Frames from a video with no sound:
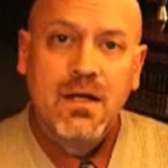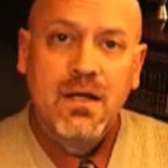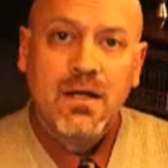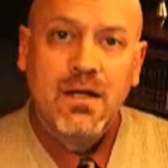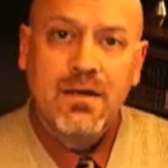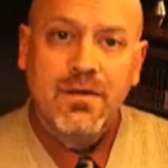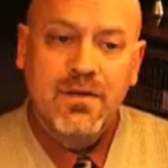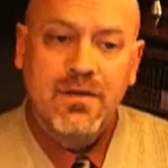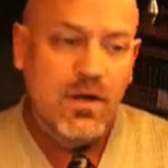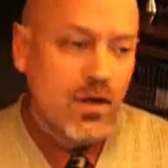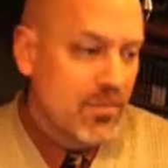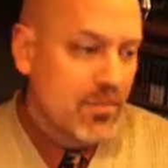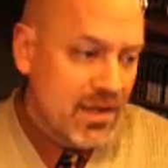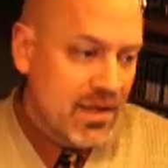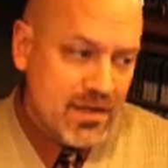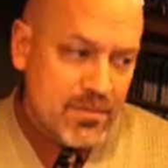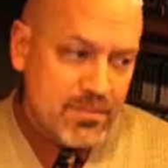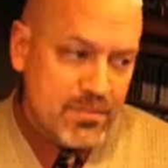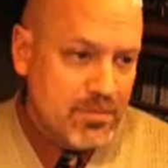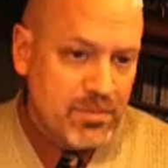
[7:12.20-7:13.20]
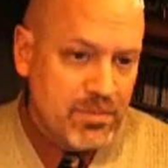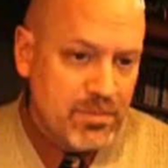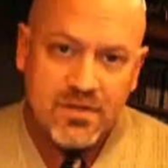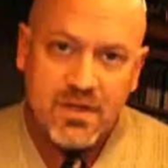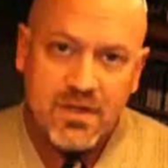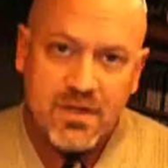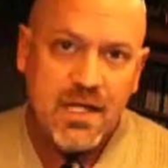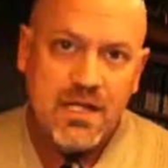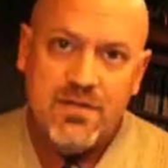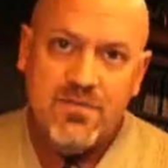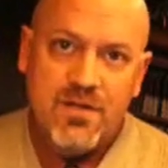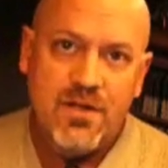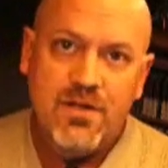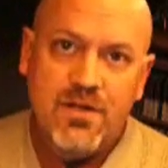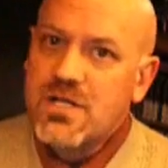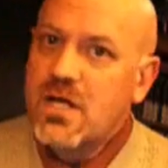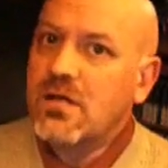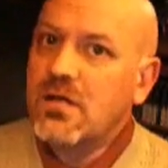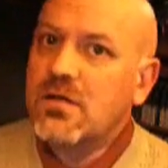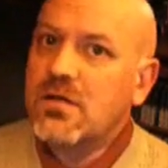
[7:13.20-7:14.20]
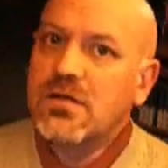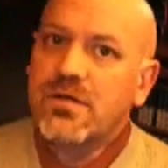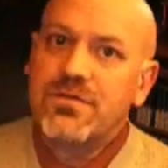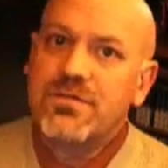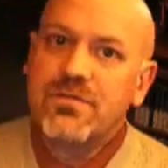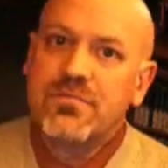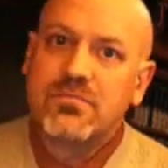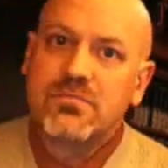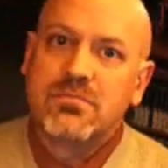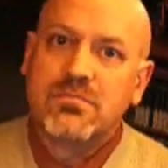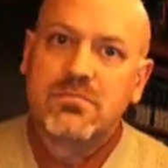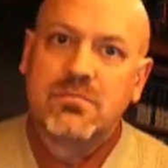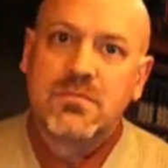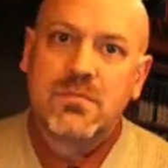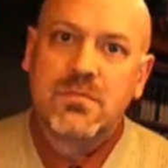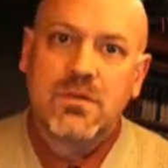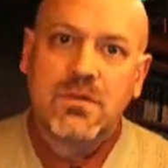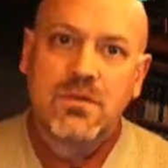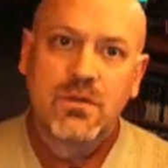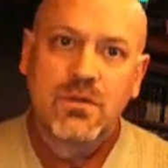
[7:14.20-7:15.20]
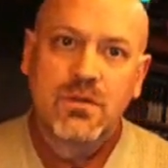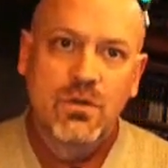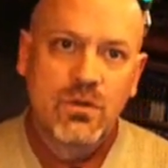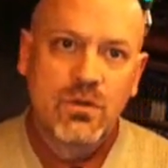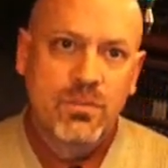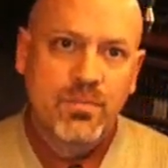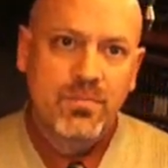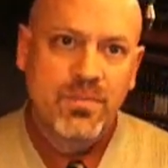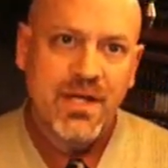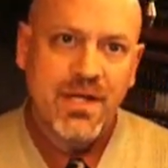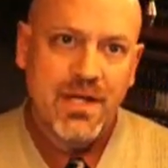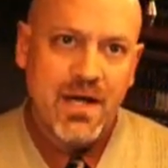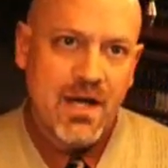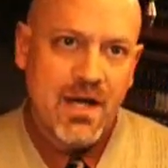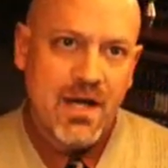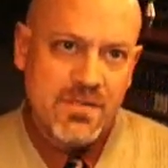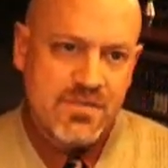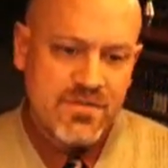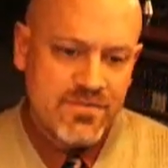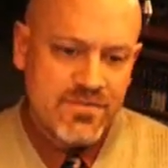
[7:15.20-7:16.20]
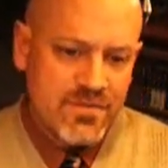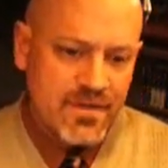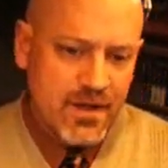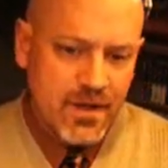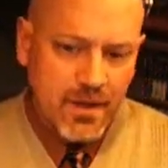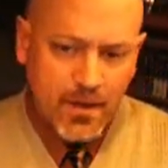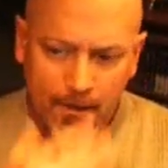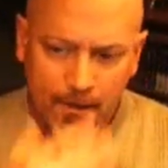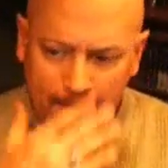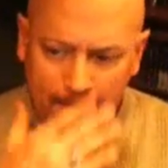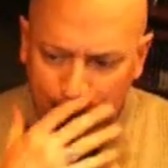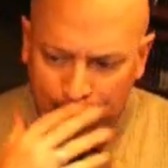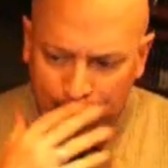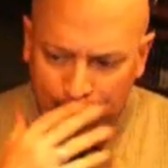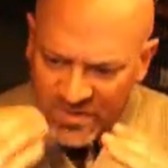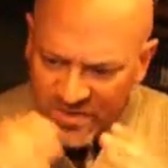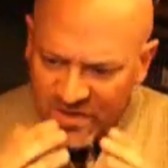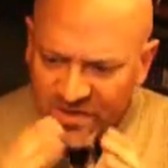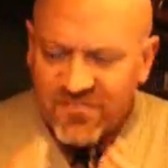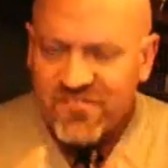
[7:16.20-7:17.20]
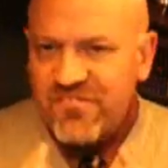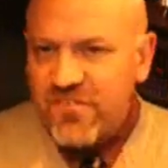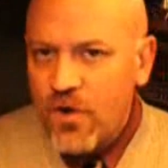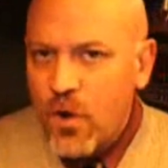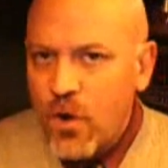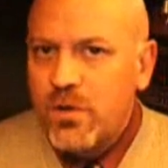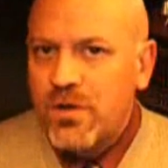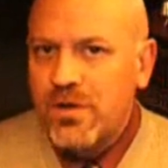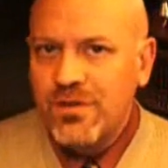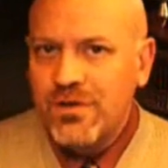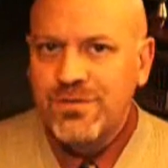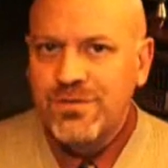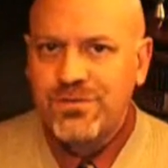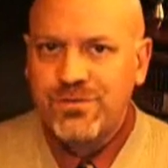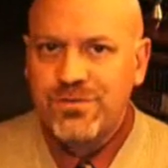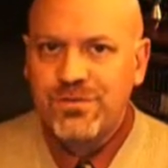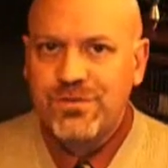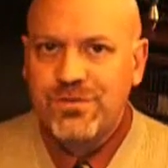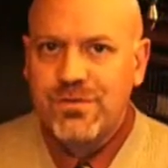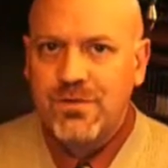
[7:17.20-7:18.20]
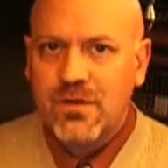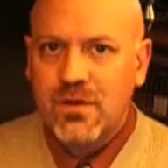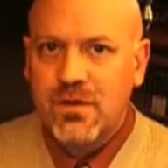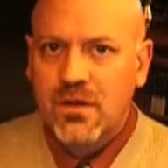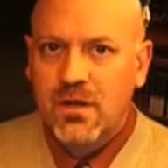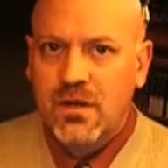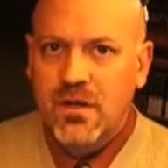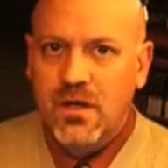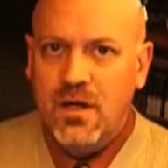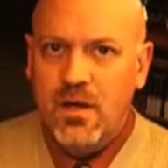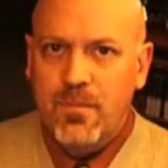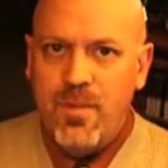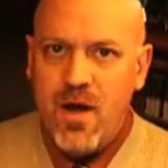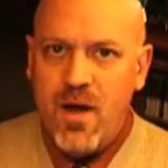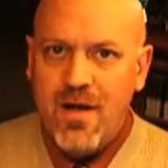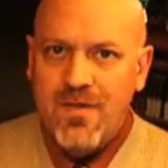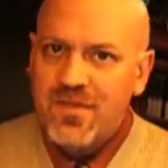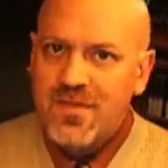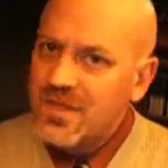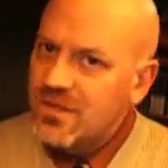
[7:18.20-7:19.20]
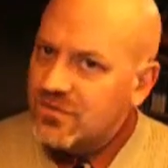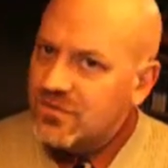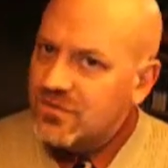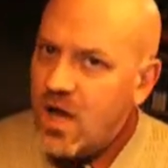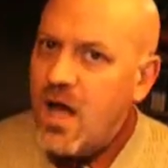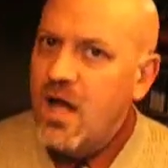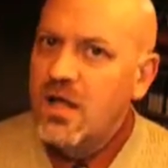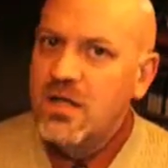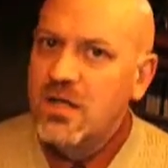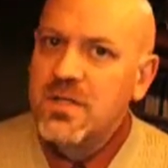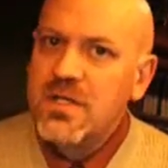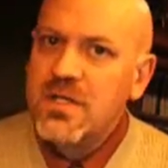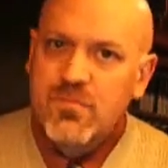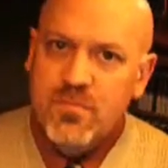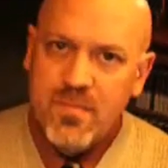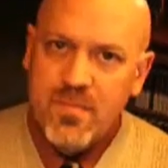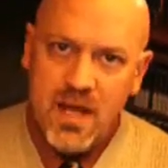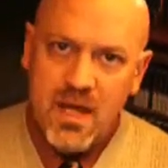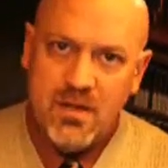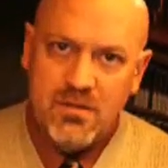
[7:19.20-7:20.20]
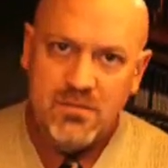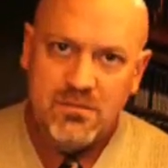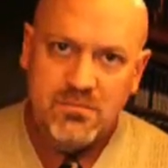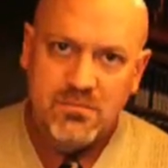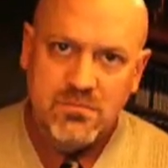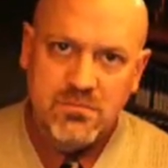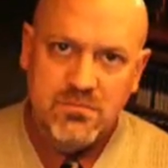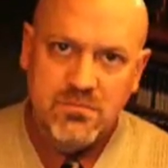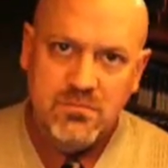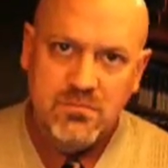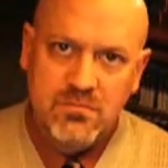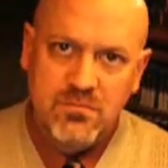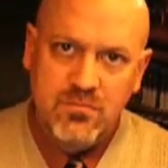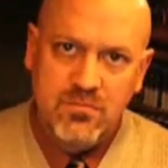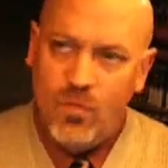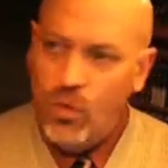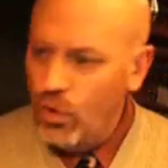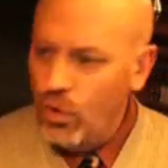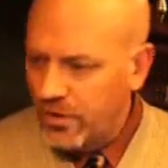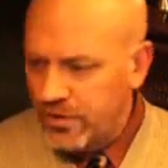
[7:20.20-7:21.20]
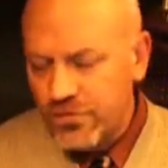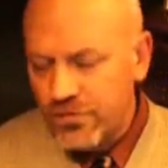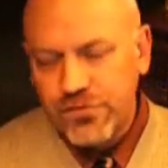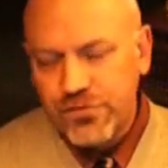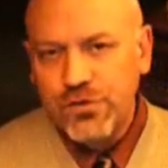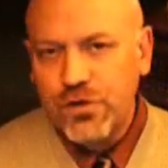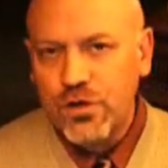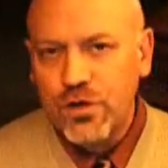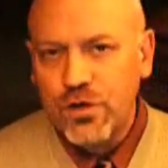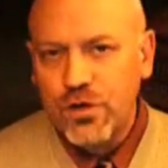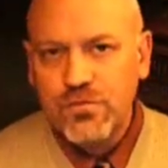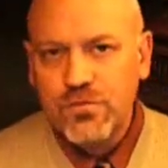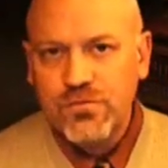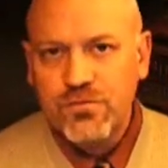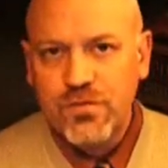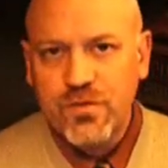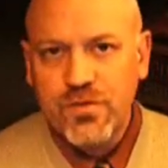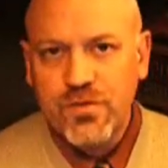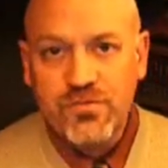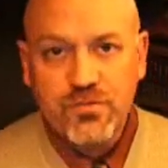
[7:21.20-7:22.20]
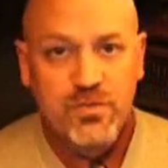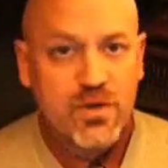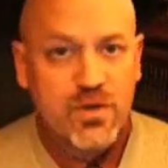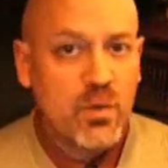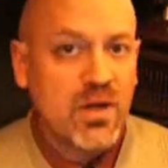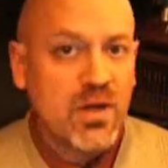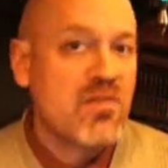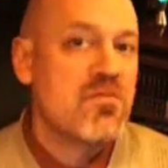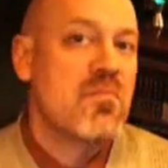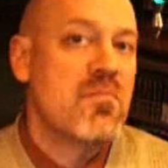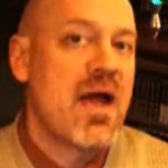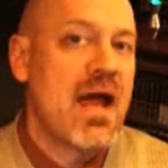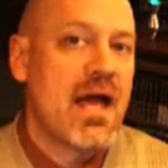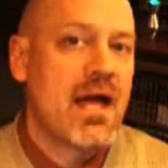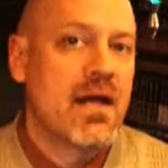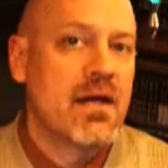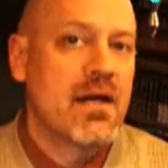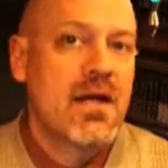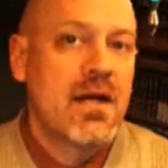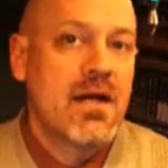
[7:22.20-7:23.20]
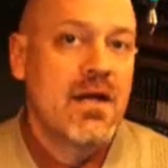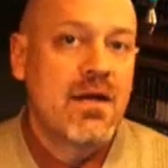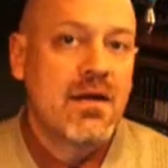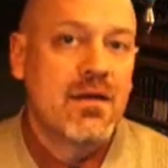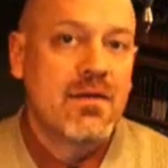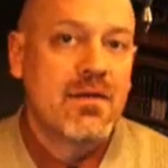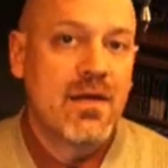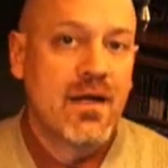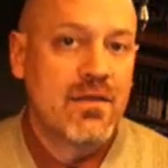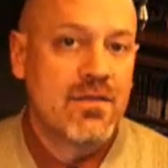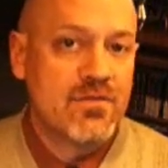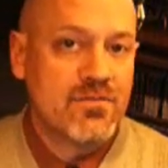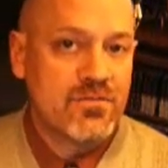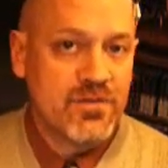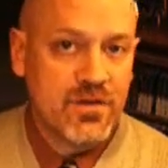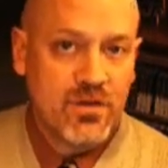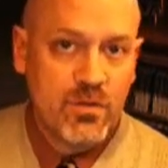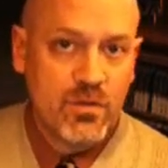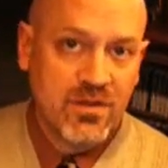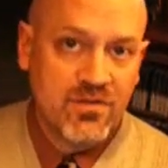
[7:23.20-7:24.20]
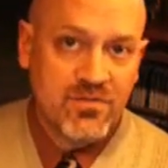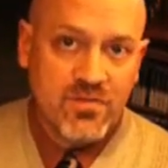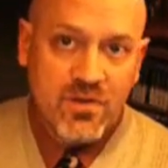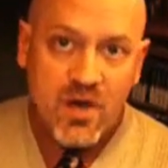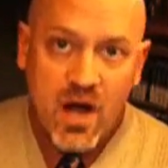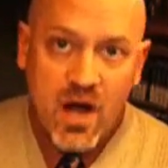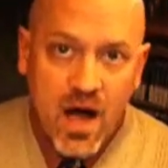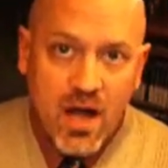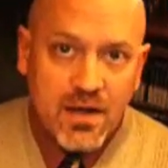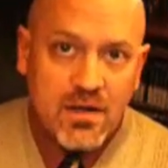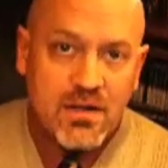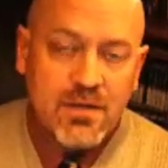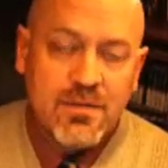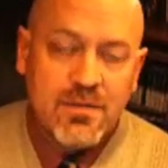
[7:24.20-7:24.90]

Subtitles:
There are many people today in evangelicalism who, because of their focus upon the autonomy of man, more concern for the free will of man than the free will of God,